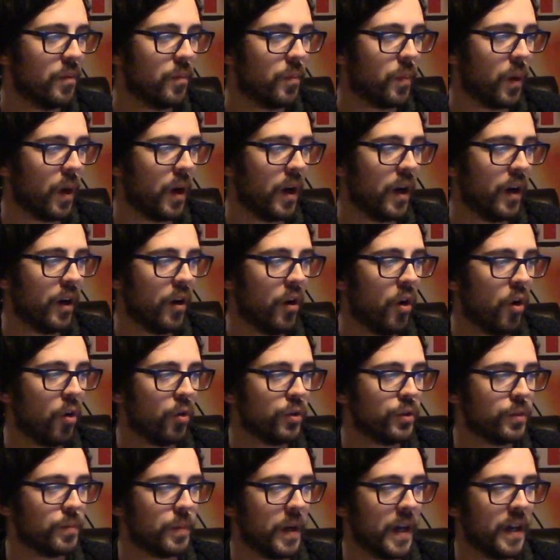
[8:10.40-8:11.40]
But it
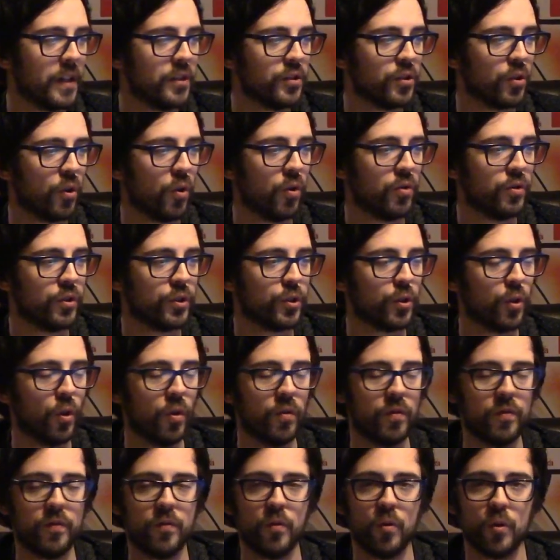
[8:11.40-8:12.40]
all depends on the sort
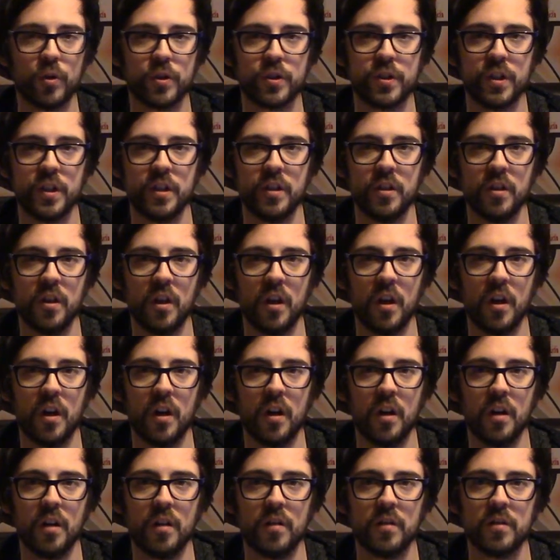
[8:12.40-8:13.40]
of force that you
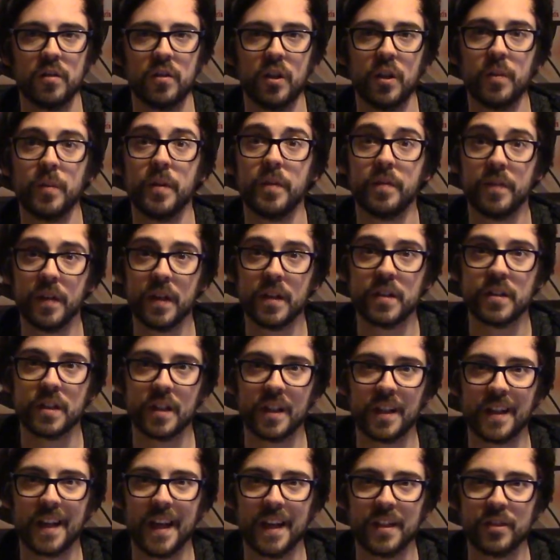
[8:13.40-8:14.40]
are going to be
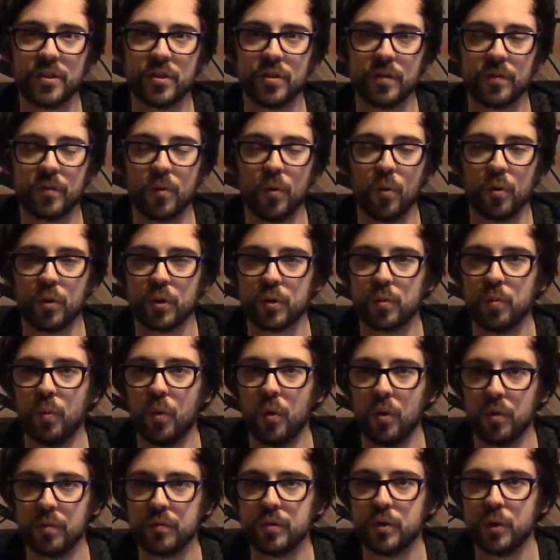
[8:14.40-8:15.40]
facing against, of course,
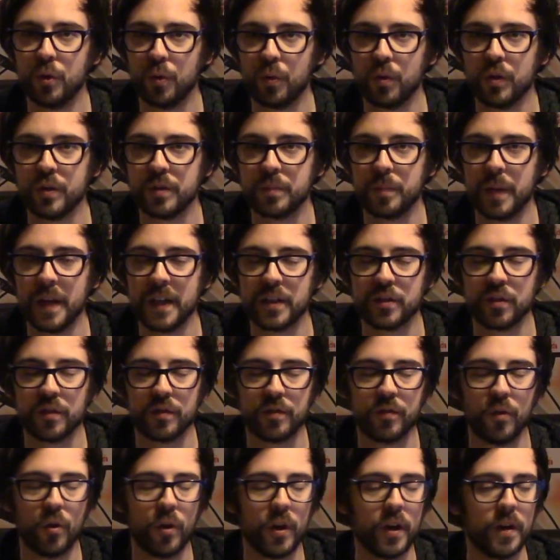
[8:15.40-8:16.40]
what tool is better
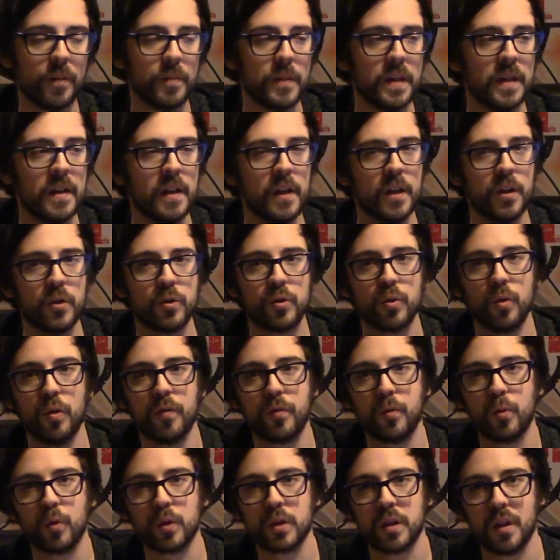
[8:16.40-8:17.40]
for it. So
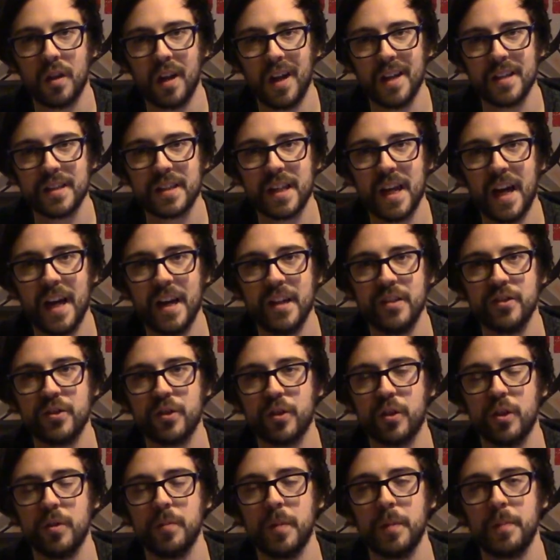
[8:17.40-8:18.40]
of course, last cannons
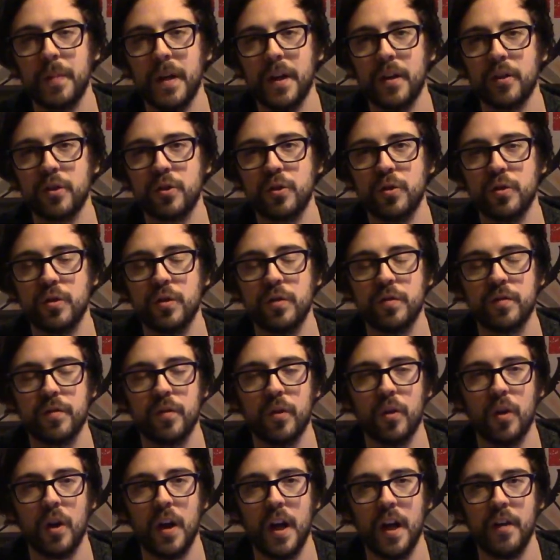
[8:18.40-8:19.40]
are going to be better suited
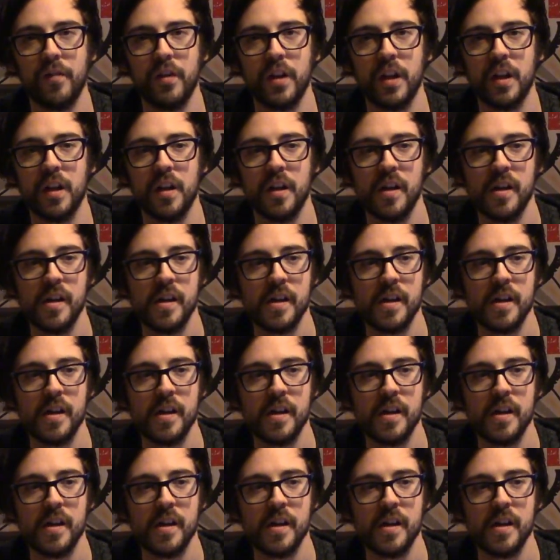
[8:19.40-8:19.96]
for heavy